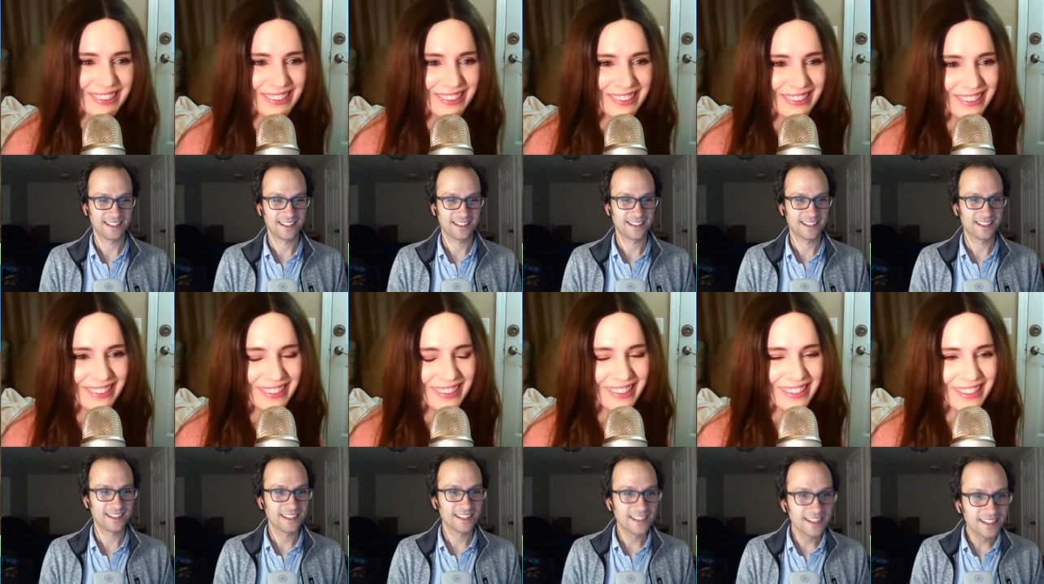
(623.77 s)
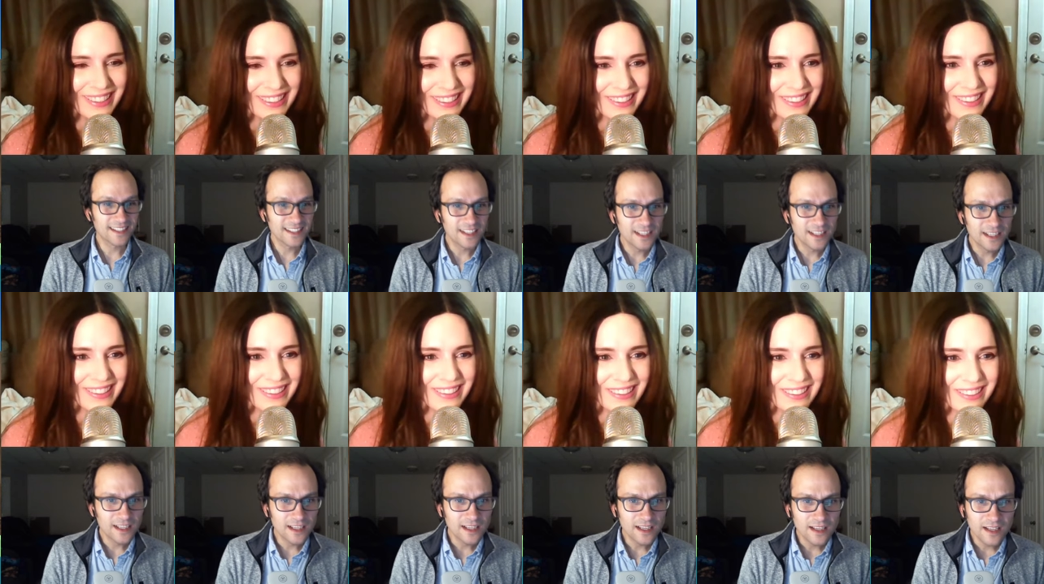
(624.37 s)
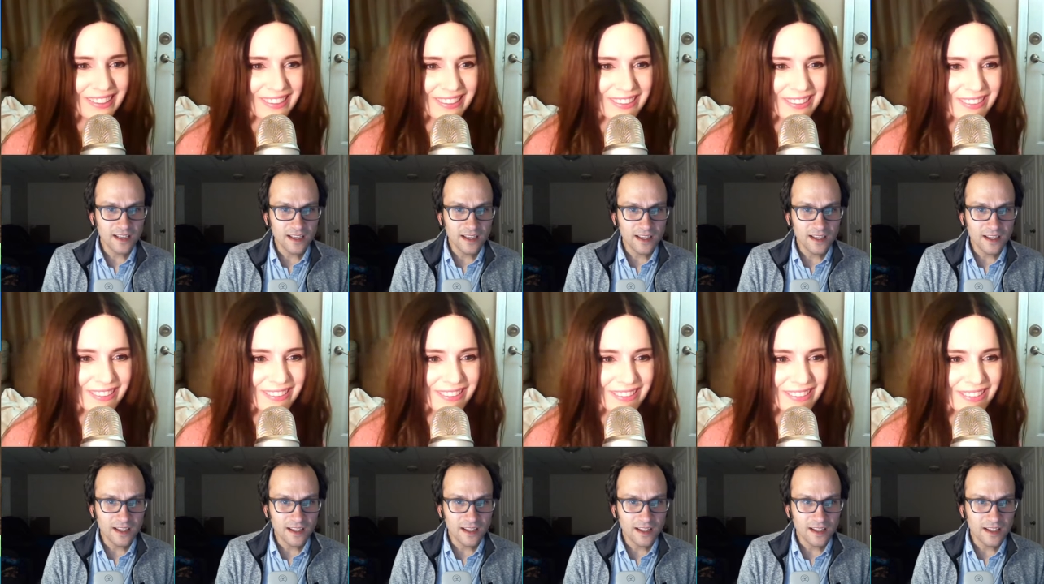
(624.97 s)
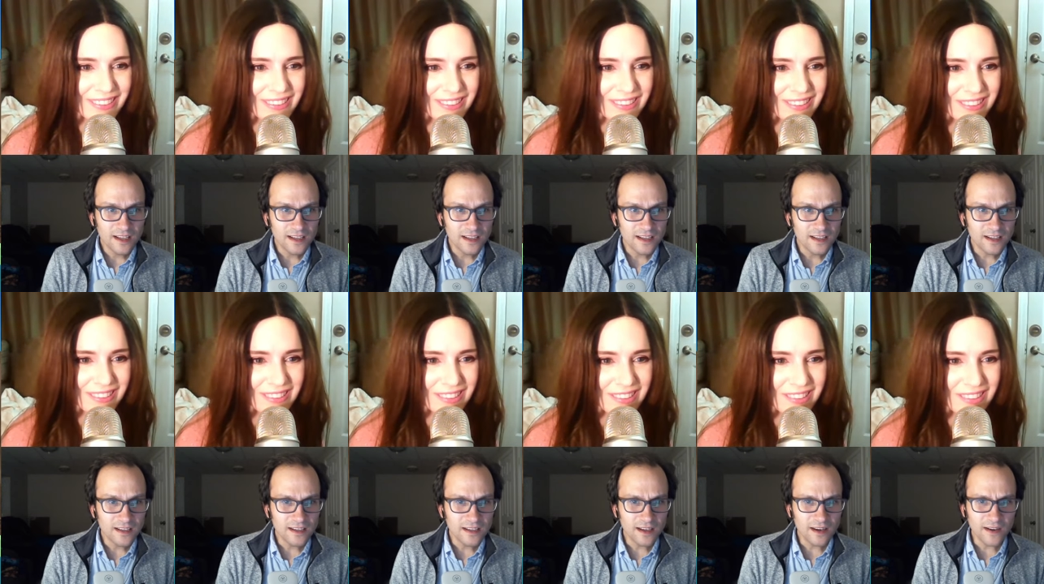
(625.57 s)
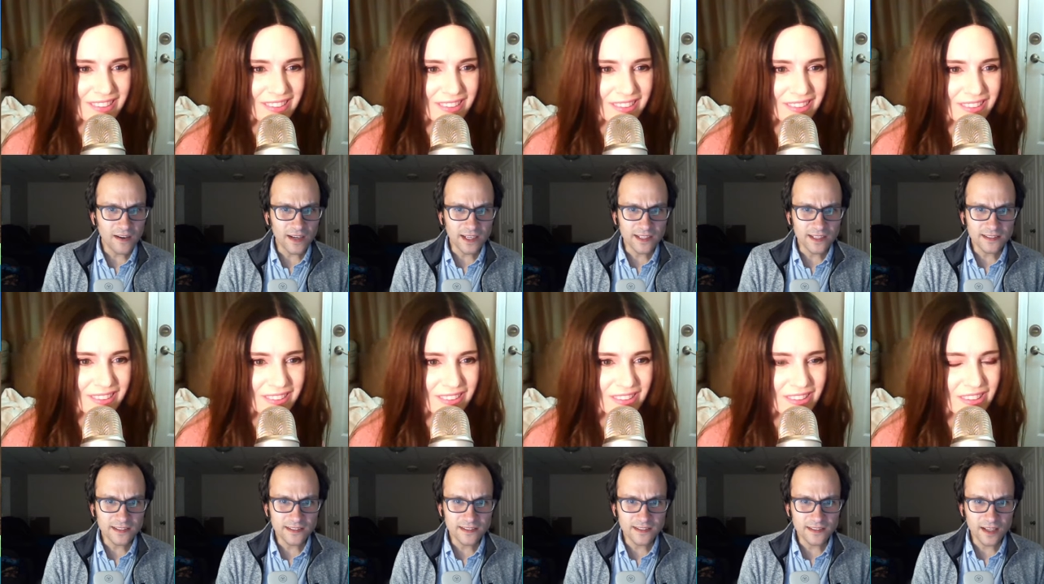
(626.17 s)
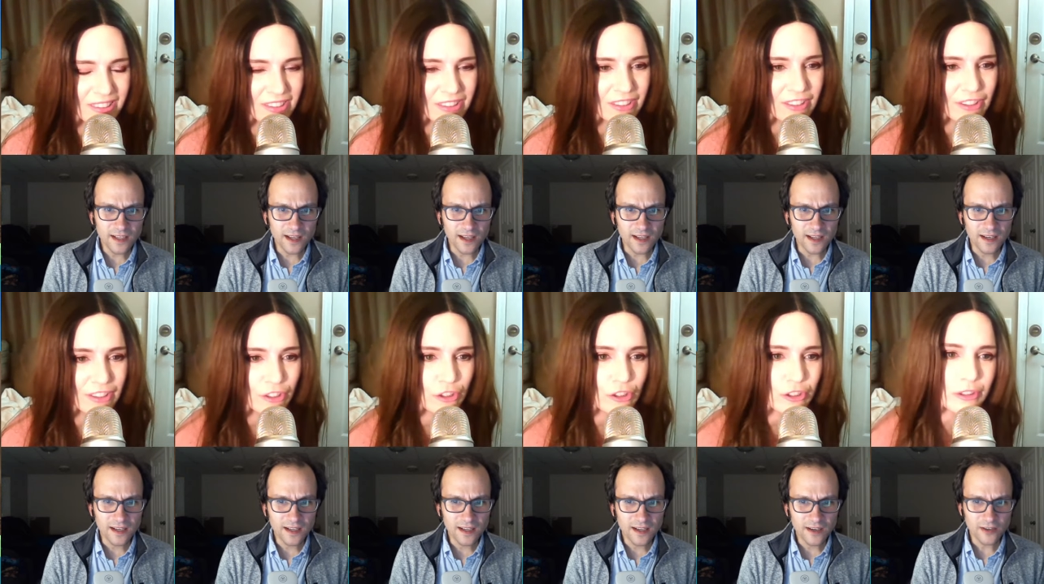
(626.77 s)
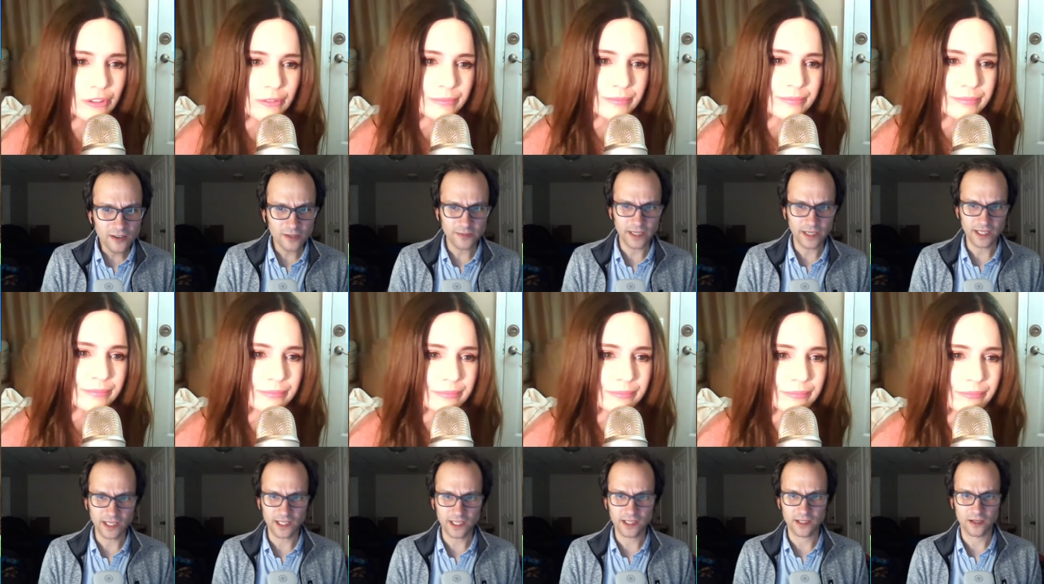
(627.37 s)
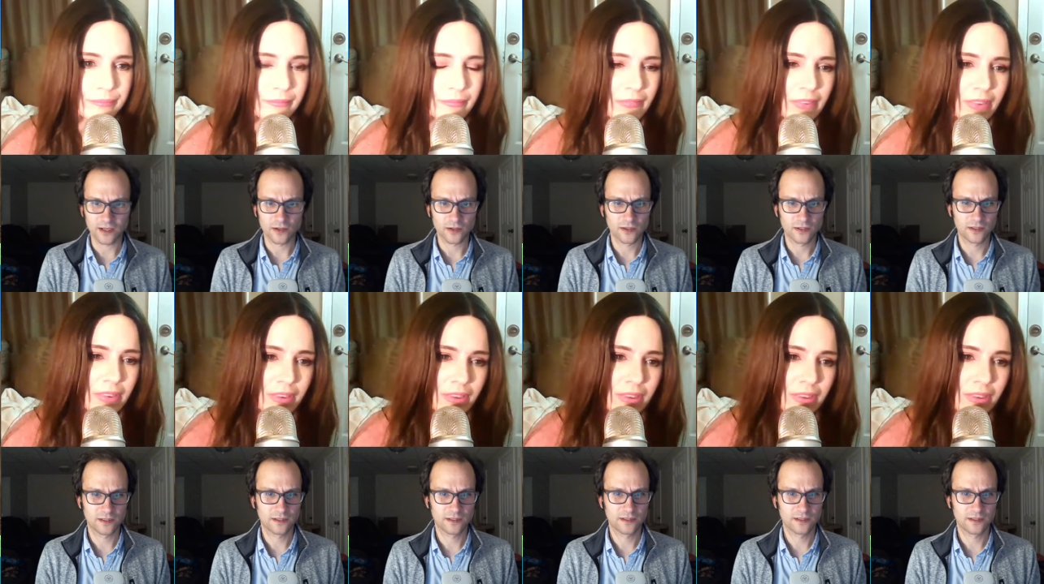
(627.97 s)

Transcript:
Speaker 1: uh no, I guess it's not. Where'd my key go?